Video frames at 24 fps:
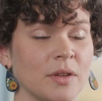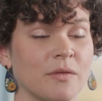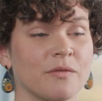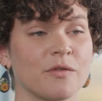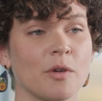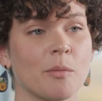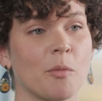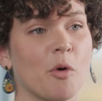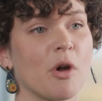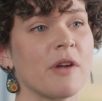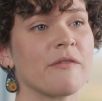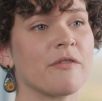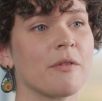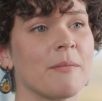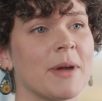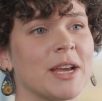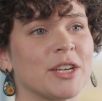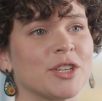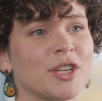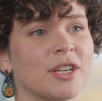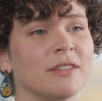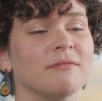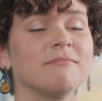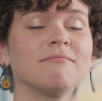For more
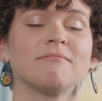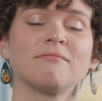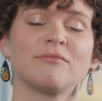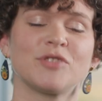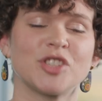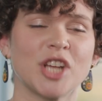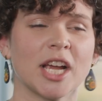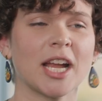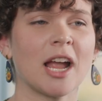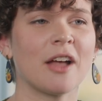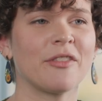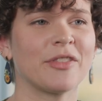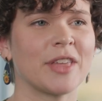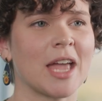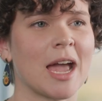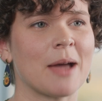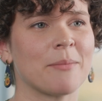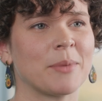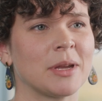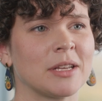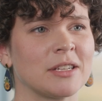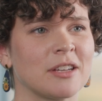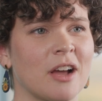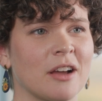information, check out the
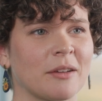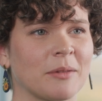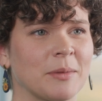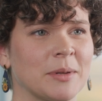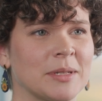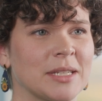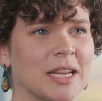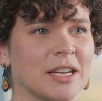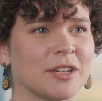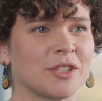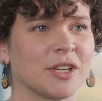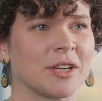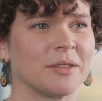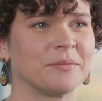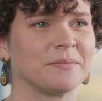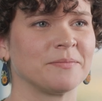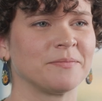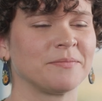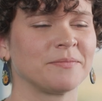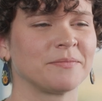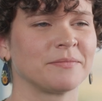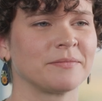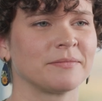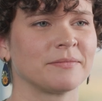Appian documentation.
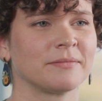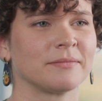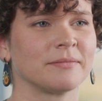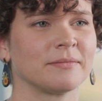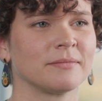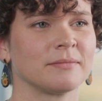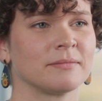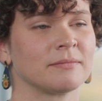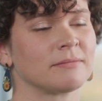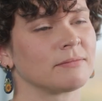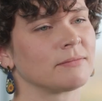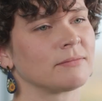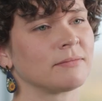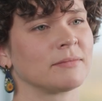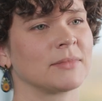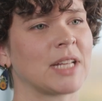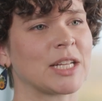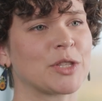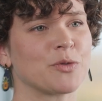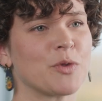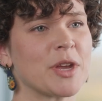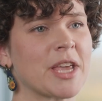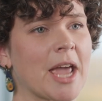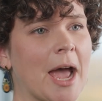
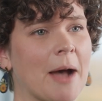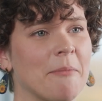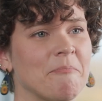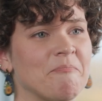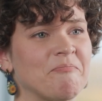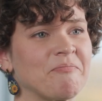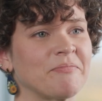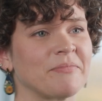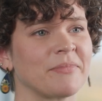Let's recap.